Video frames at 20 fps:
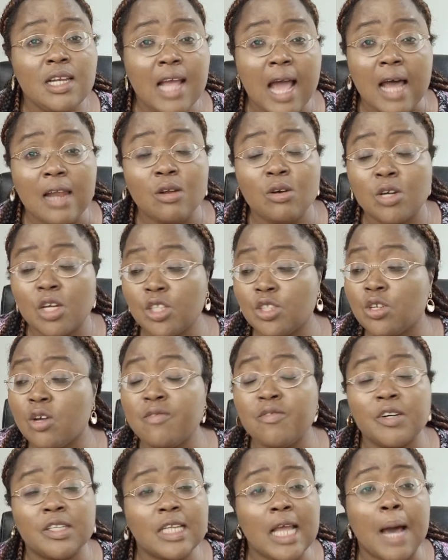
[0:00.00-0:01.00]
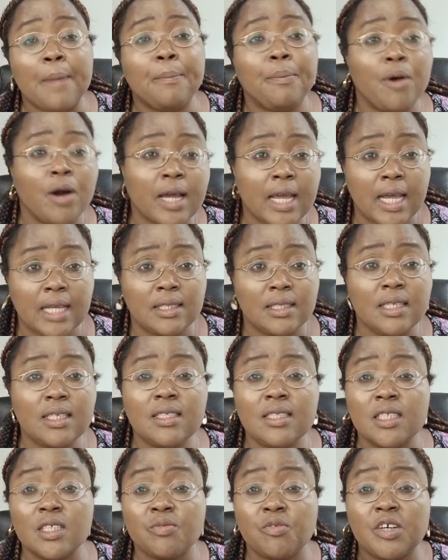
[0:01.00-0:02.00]
allocation for their pocket.
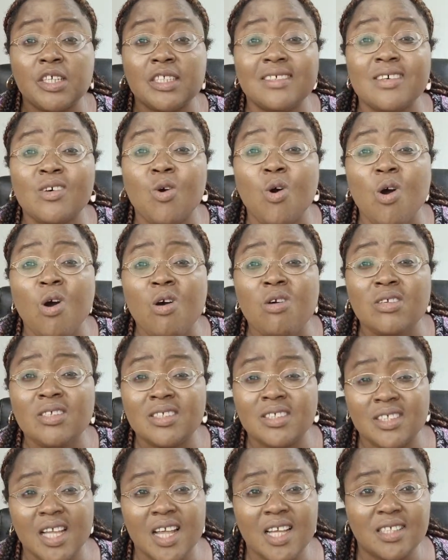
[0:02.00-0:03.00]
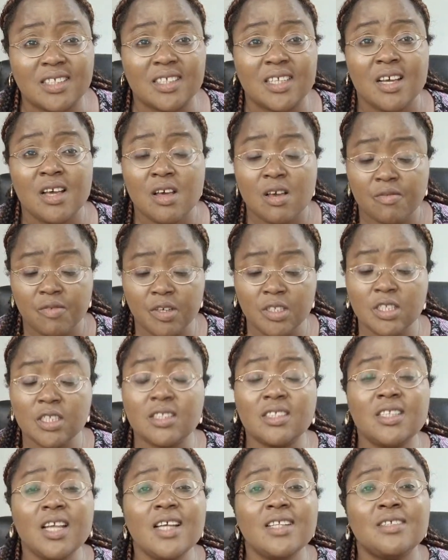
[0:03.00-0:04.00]
It is for the whole state, for the
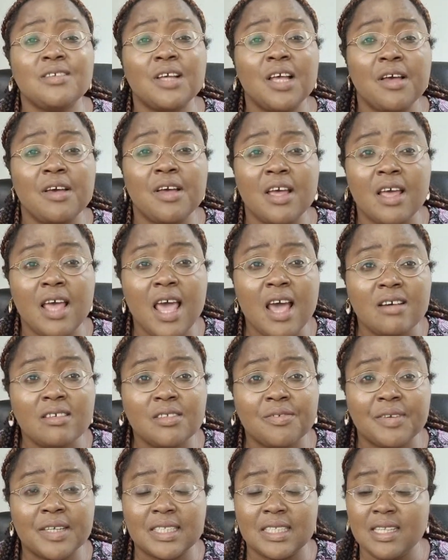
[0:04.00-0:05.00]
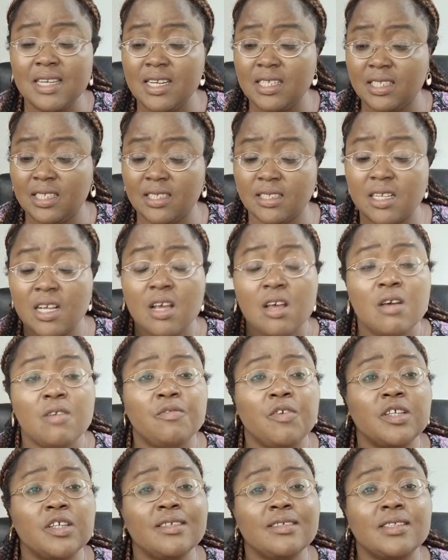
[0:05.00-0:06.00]
state health facilities,
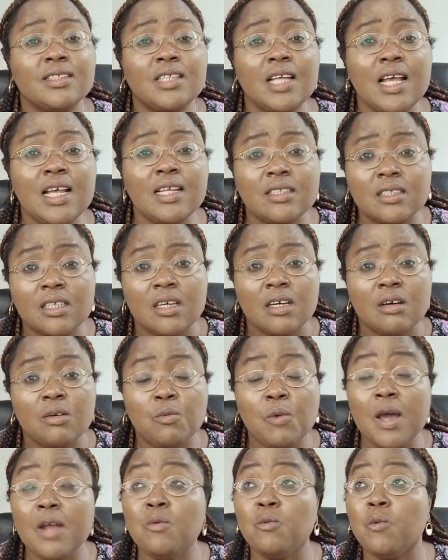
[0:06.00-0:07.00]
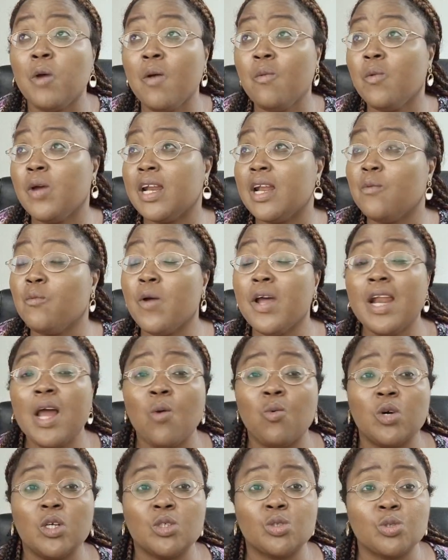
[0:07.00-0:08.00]
for the state. When I
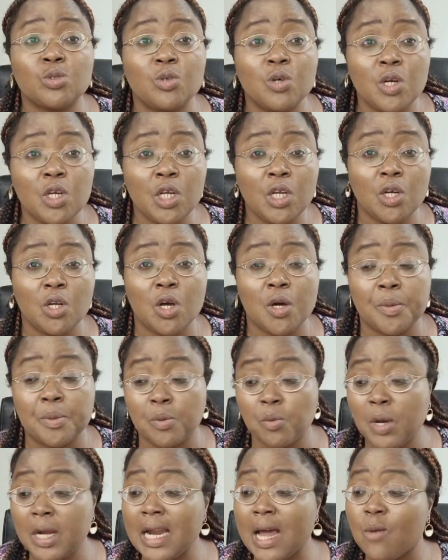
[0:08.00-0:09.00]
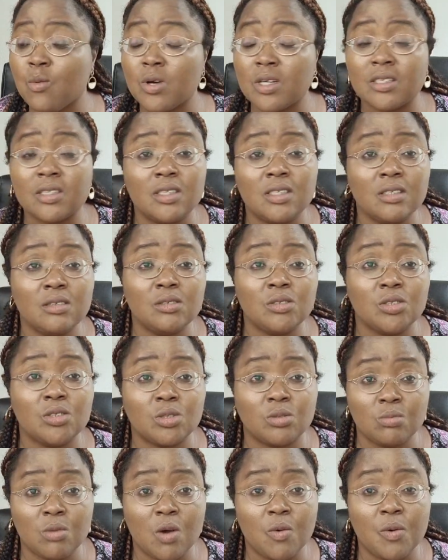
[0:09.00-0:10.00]
was growing up, when I was still
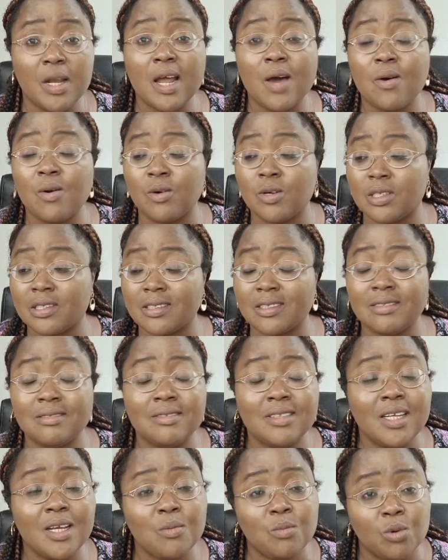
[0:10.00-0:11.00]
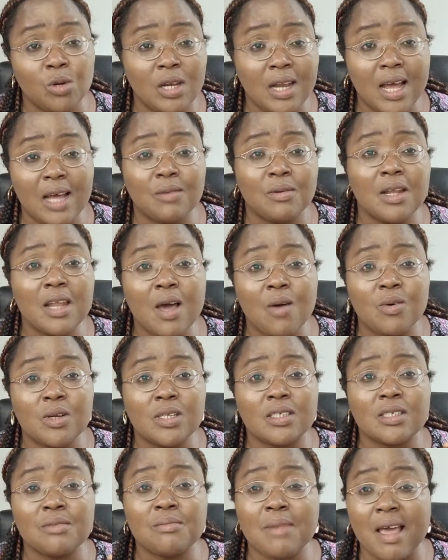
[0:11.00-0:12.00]
small, when I was in Igbo land, when I
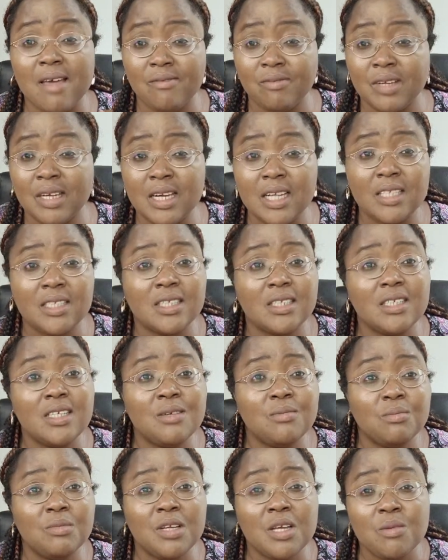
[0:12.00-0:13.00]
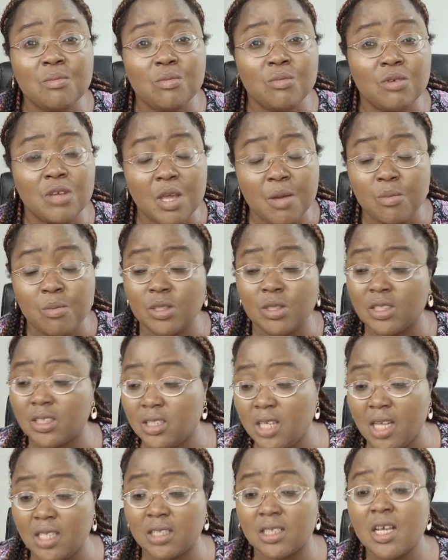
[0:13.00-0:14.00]
was in my village in Imo
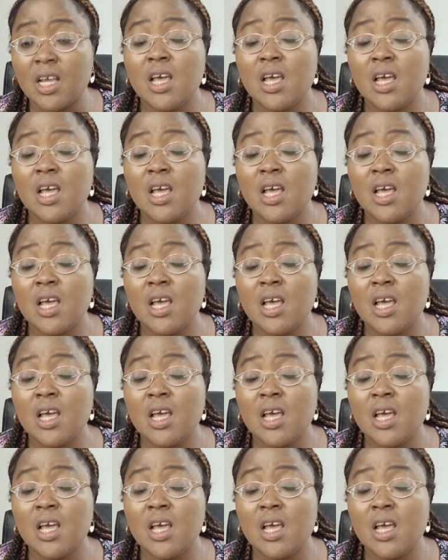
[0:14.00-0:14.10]
State,